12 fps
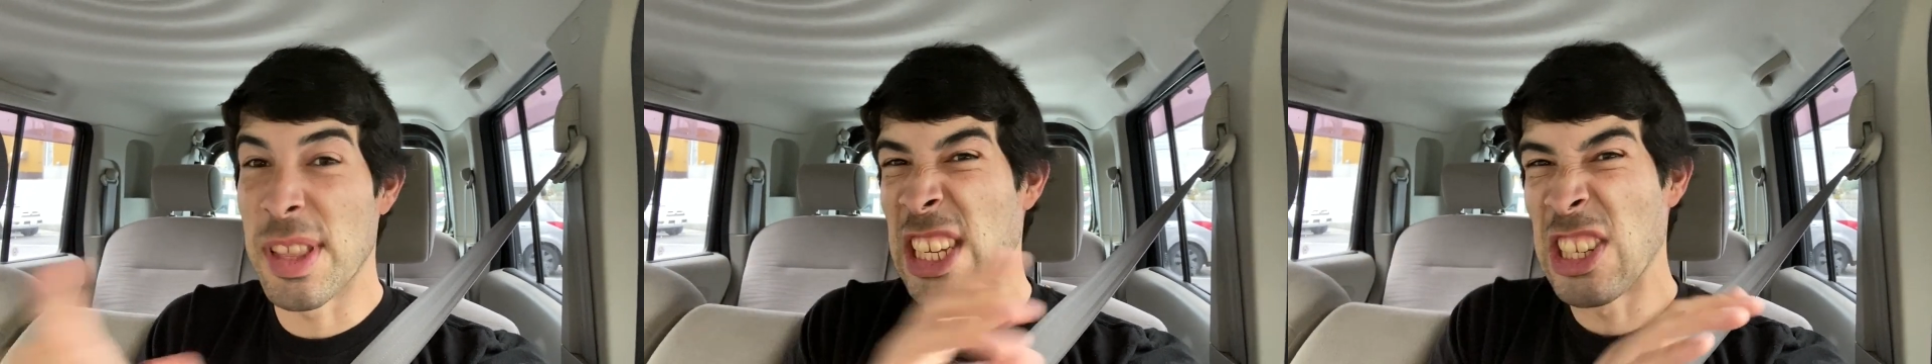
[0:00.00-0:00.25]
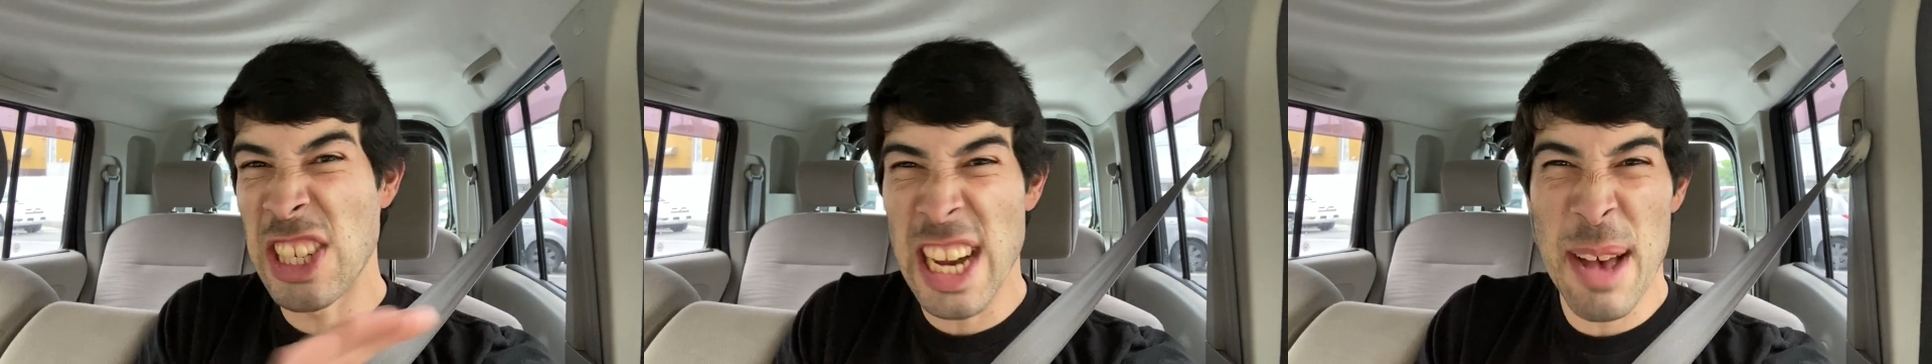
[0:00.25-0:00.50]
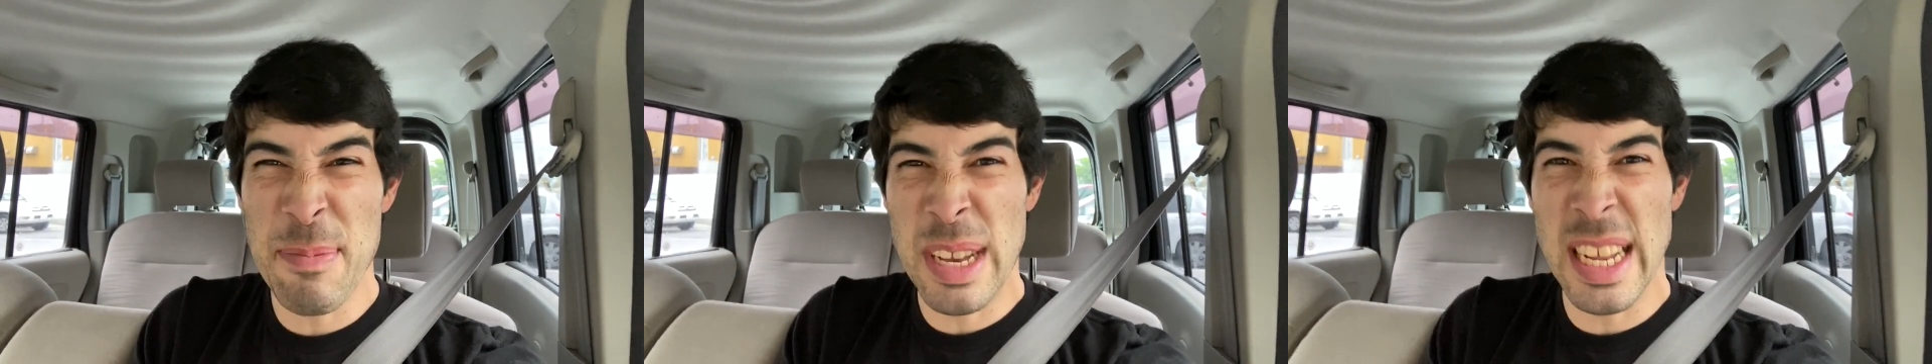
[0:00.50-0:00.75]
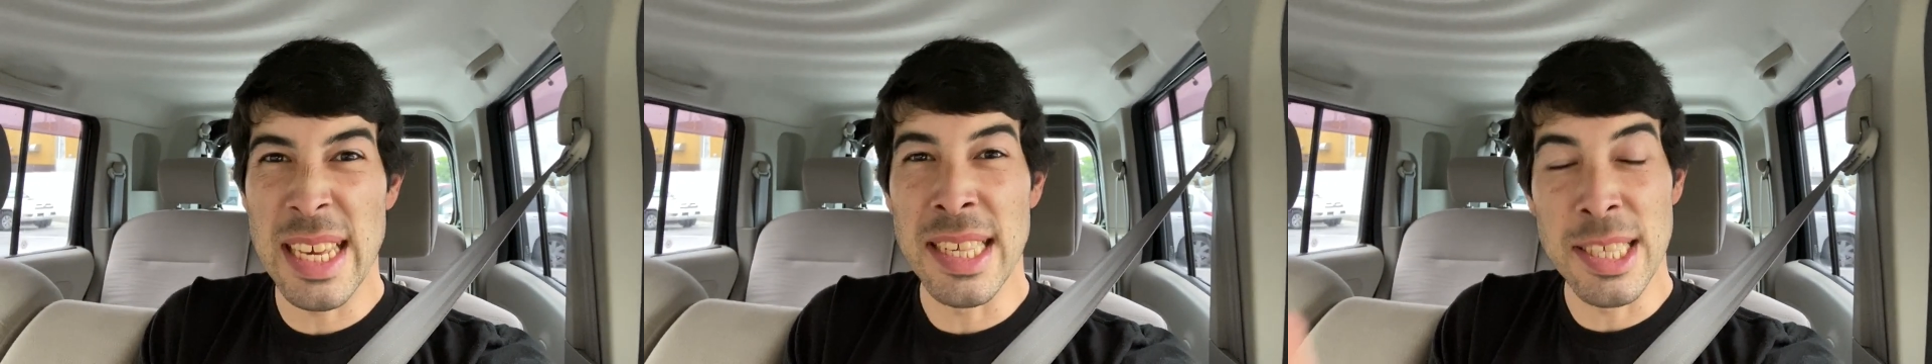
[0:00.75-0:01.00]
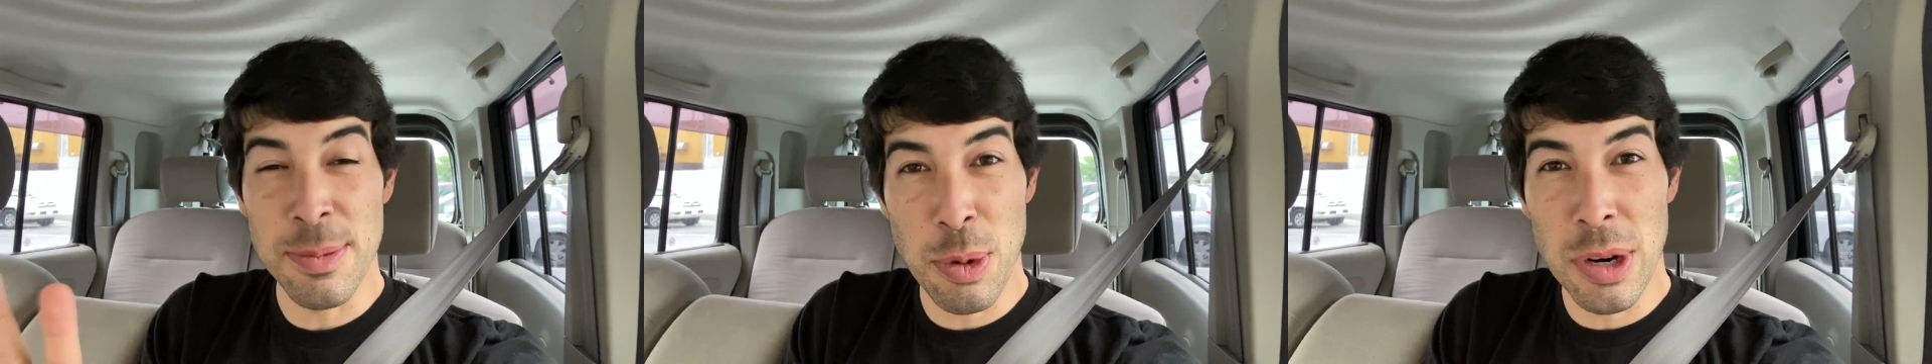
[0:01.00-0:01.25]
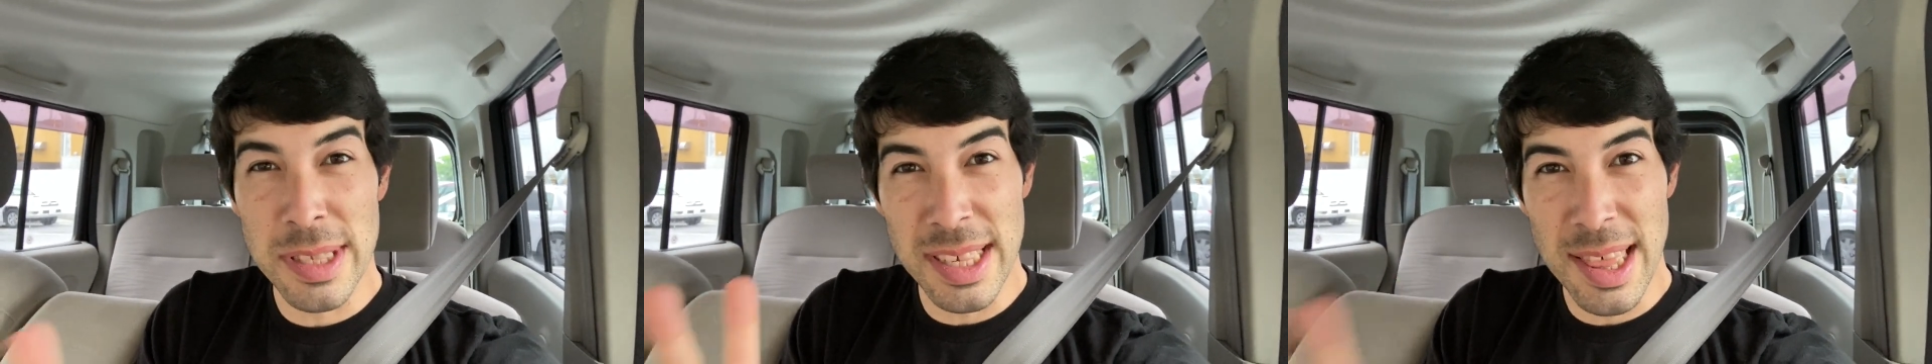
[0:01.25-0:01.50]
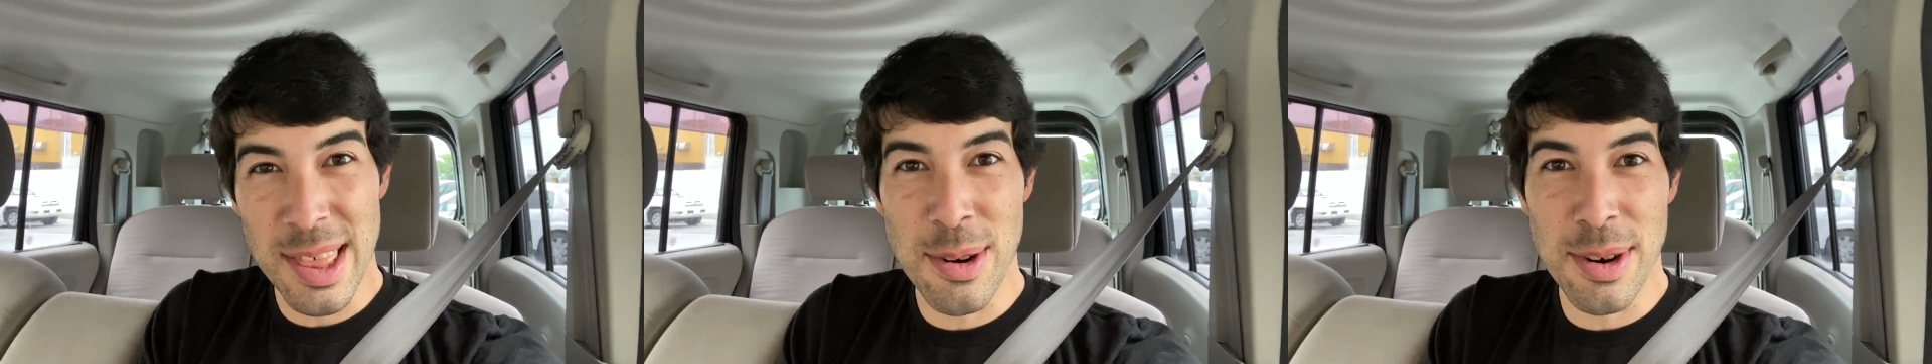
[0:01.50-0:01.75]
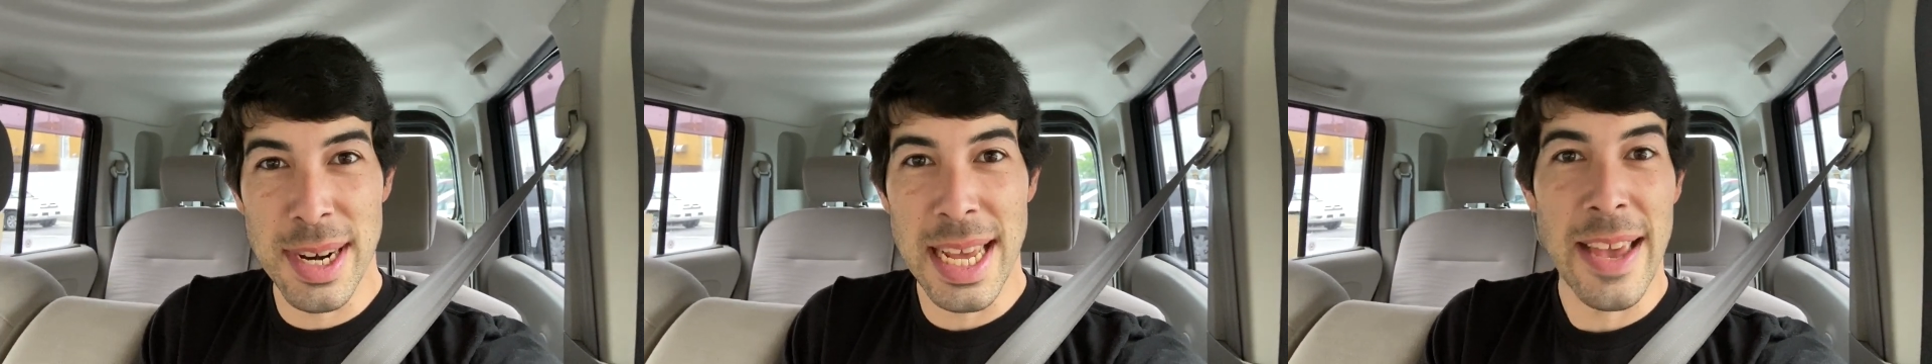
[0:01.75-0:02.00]
the Japanese Sports
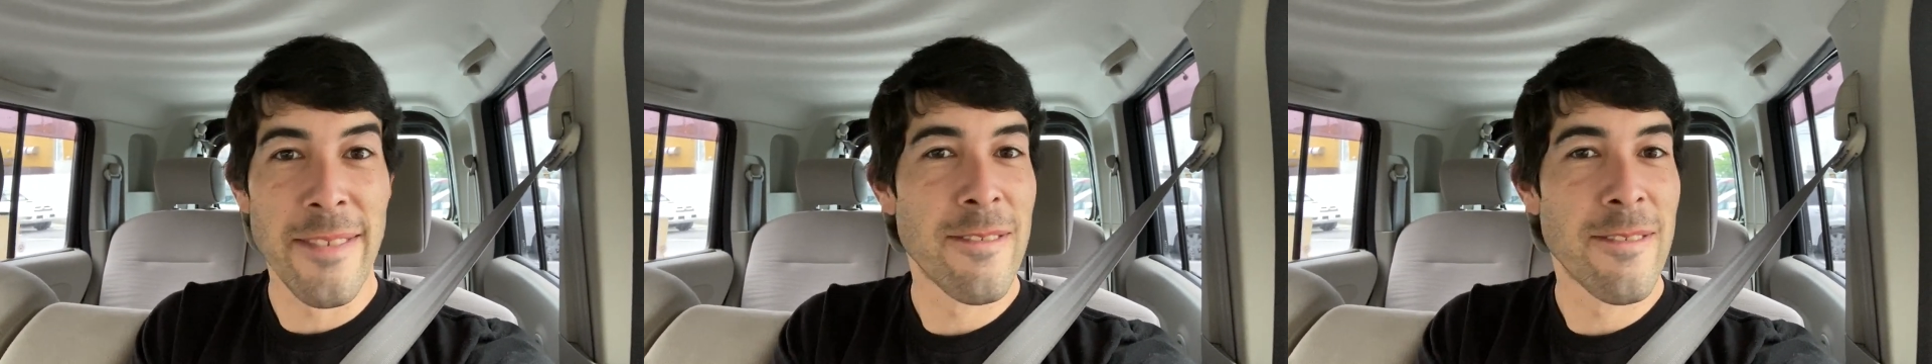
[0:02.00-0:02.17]
Authority.